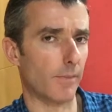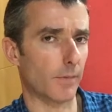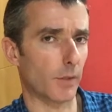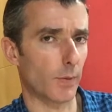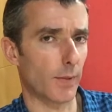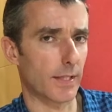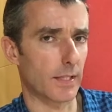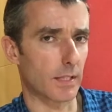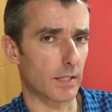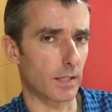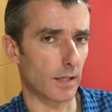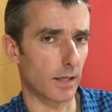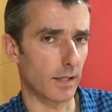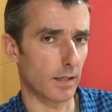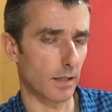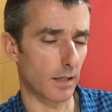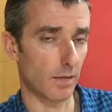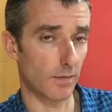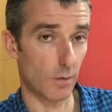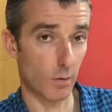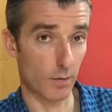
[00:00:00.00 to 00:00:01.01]
Quick aside,
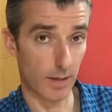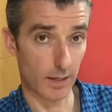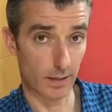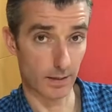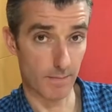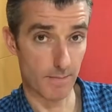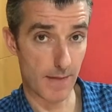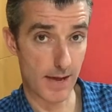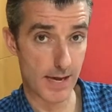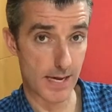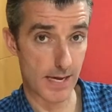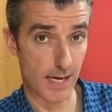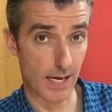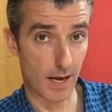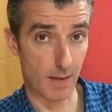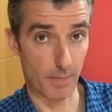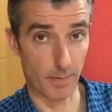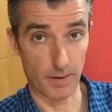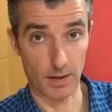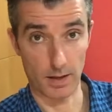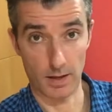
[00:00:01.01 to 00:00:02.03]
if you think I'm making
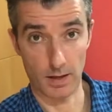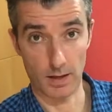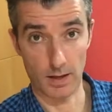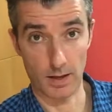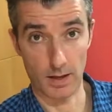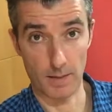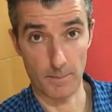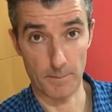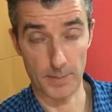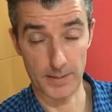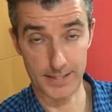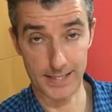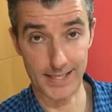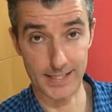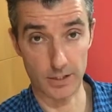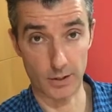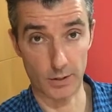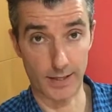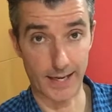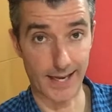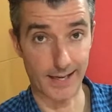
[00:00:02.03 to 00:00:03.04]
up potato
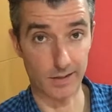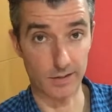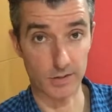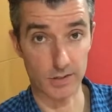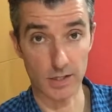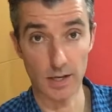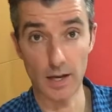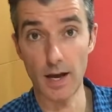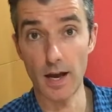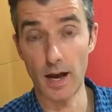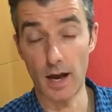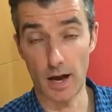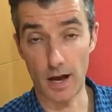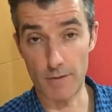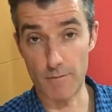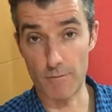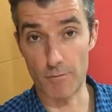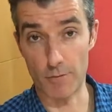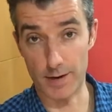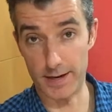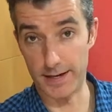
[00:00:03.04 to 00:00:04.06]
cannons, I'm
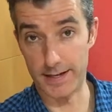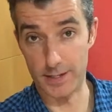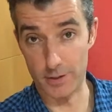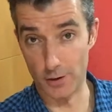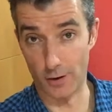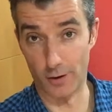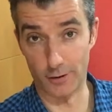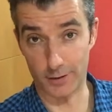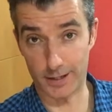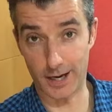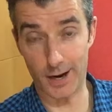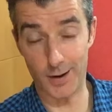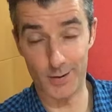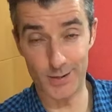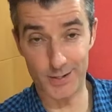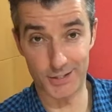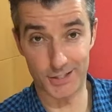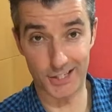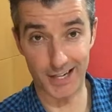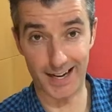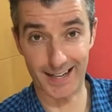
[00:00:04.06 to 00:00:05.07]
really not. Go and
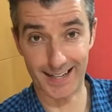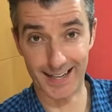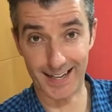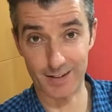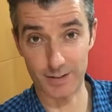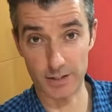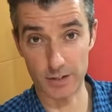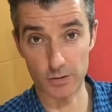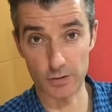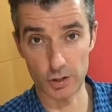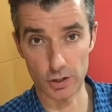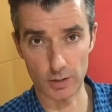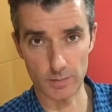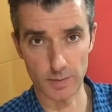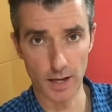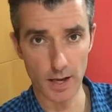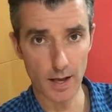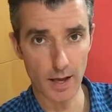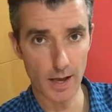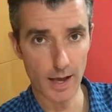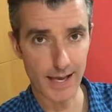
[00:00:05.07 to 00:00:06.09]
check out YouTube.
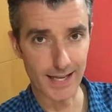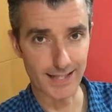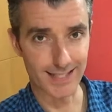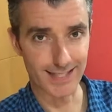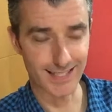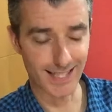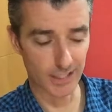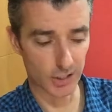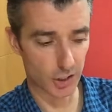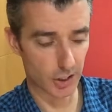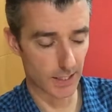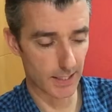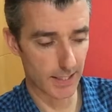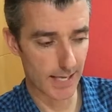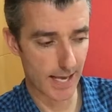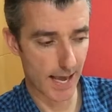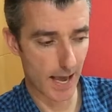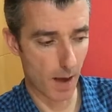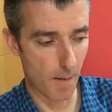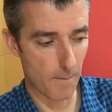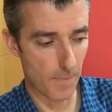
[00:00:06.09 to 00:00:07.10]
Essentially,
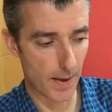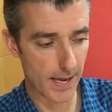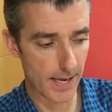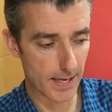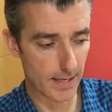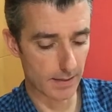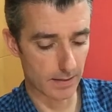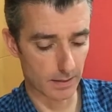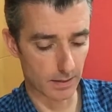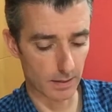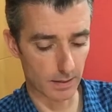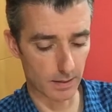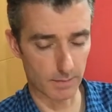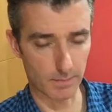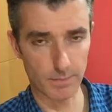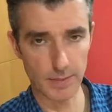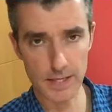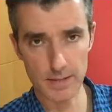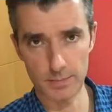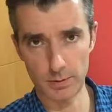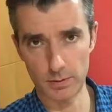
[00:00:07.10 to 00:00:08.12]
it appears that
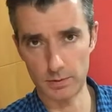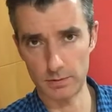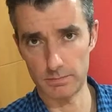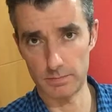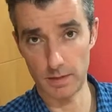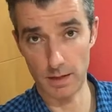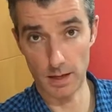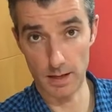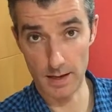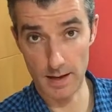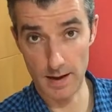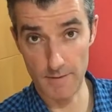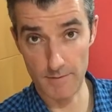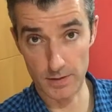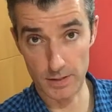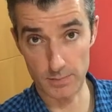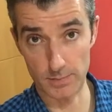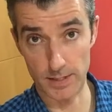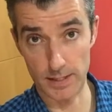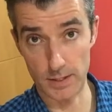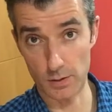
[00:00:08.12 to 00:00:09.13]
people
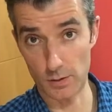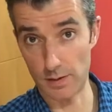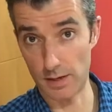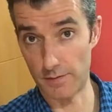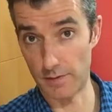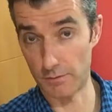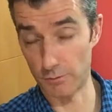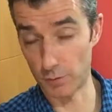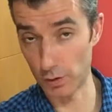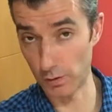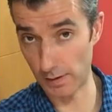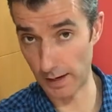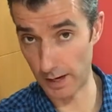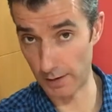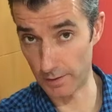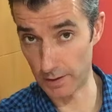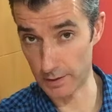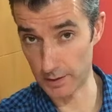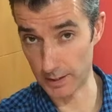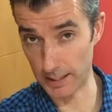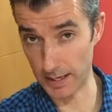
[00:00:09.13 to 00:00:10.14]
inevitably who live in rural
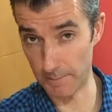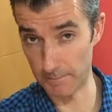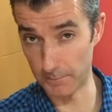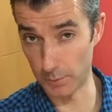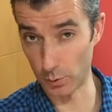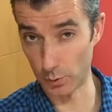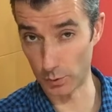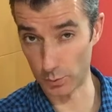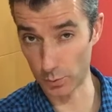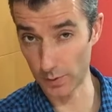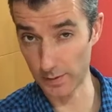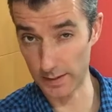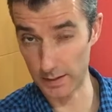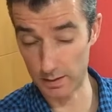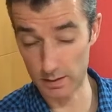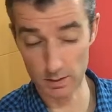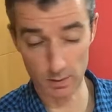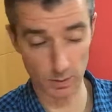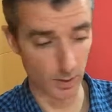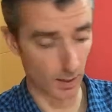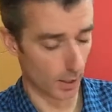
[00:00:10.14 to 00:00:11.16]
areas and get bored, what they
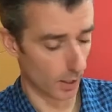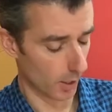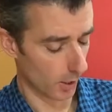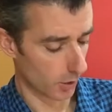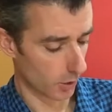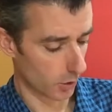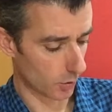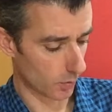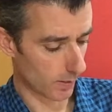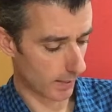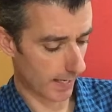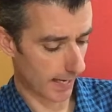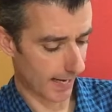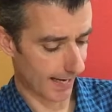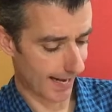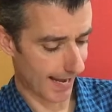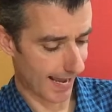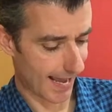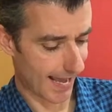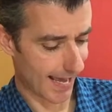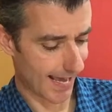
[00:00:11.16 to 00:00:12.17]
do, you get
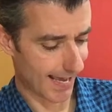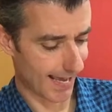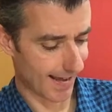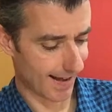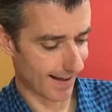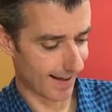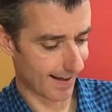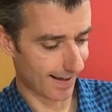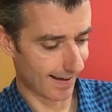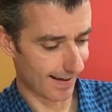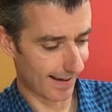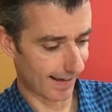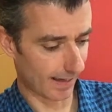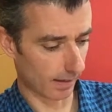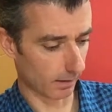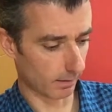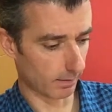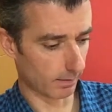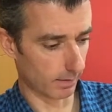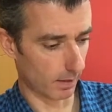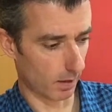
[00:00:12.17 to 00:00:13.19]
a
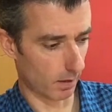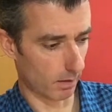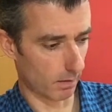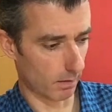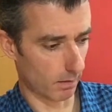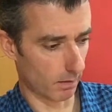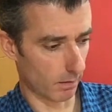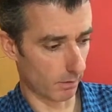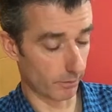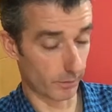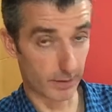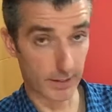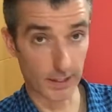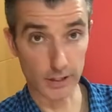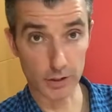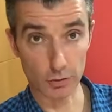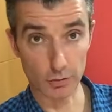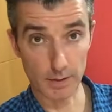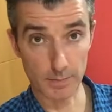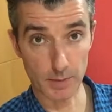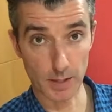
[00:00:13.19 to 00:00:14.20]
length of
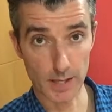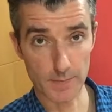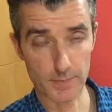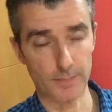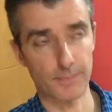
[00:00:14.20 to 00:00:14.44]
guttering pipe.